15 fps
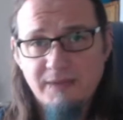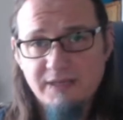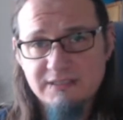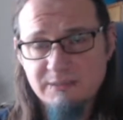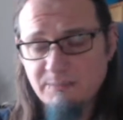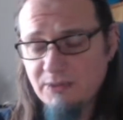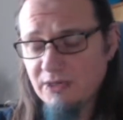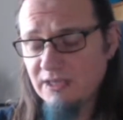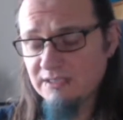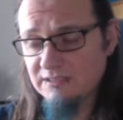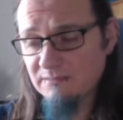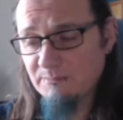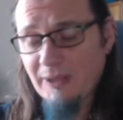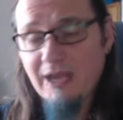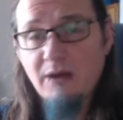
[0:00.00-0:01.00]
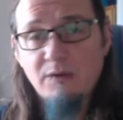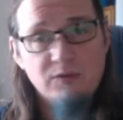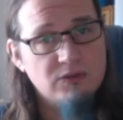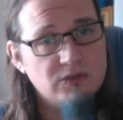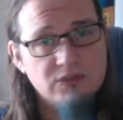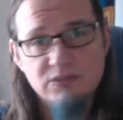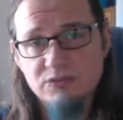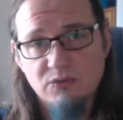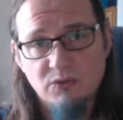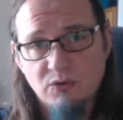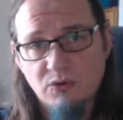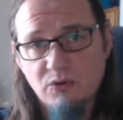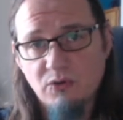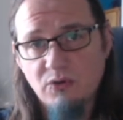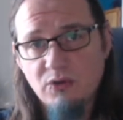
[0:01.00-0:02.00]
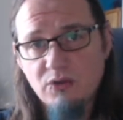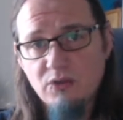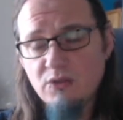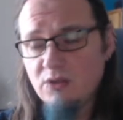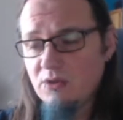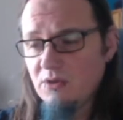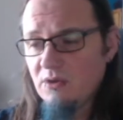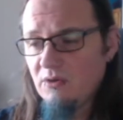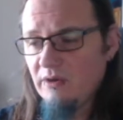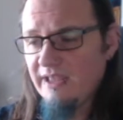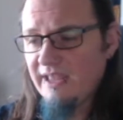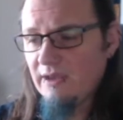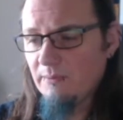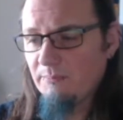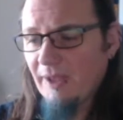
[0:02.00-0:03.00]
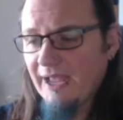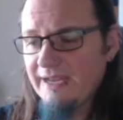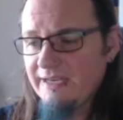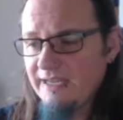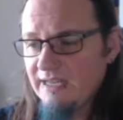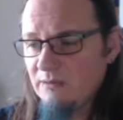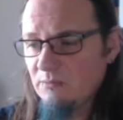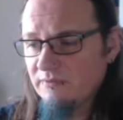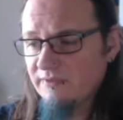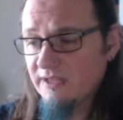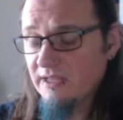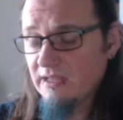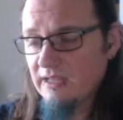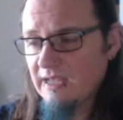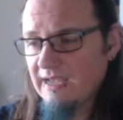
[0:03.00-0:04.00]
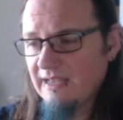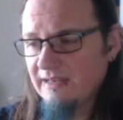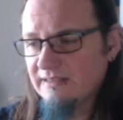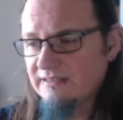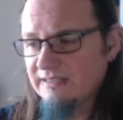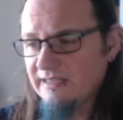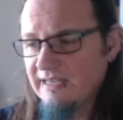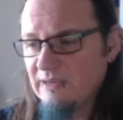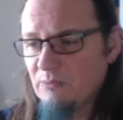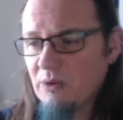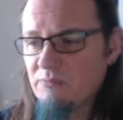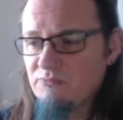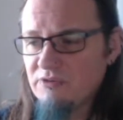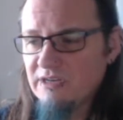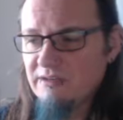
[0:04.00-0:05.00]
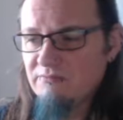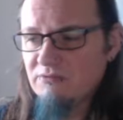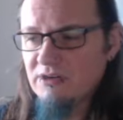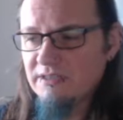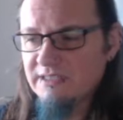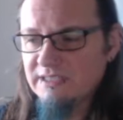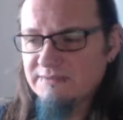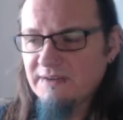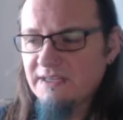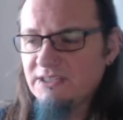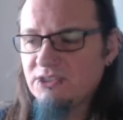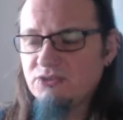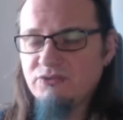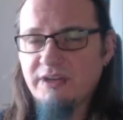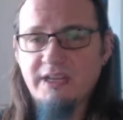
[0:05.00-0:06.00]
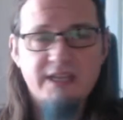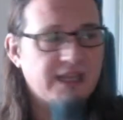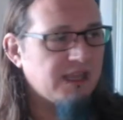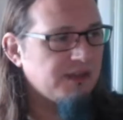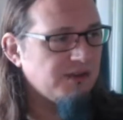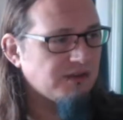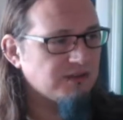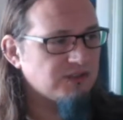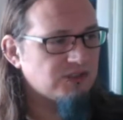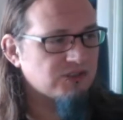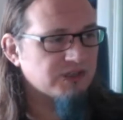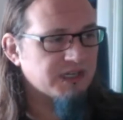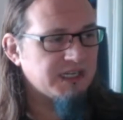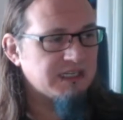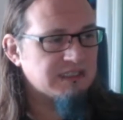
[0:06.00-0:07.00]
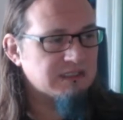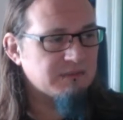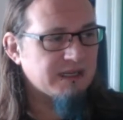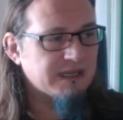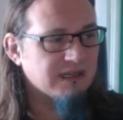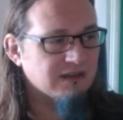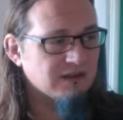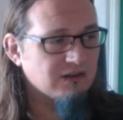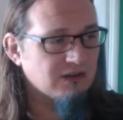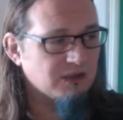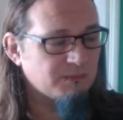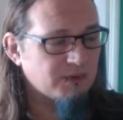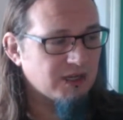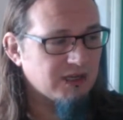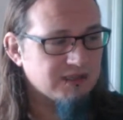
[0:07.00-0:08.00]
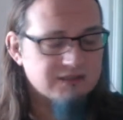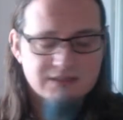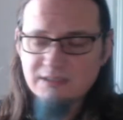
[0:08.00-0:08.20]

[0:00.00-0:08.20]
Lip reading: pearlescent powders or paint in with it, and it won't really run. It's very stringy. You can string it to make it look like blood.